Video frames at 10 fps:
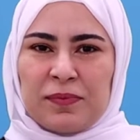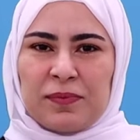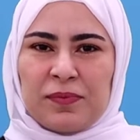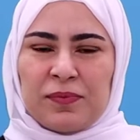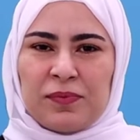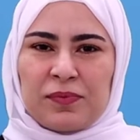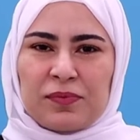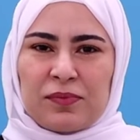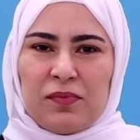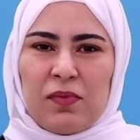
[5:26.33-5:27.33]
For
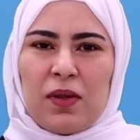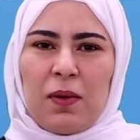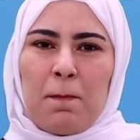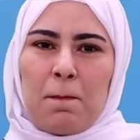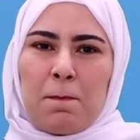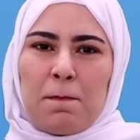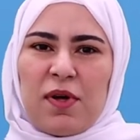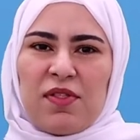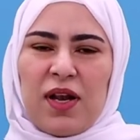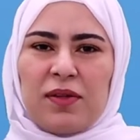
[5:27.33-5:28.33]
example, I can
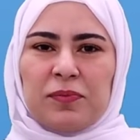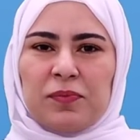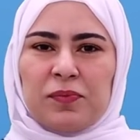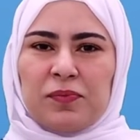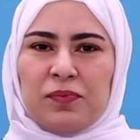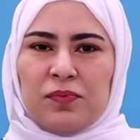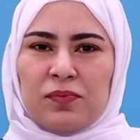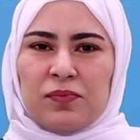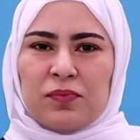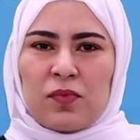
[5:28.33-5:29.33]
also say
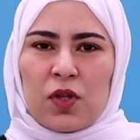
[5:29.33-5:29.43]
Noura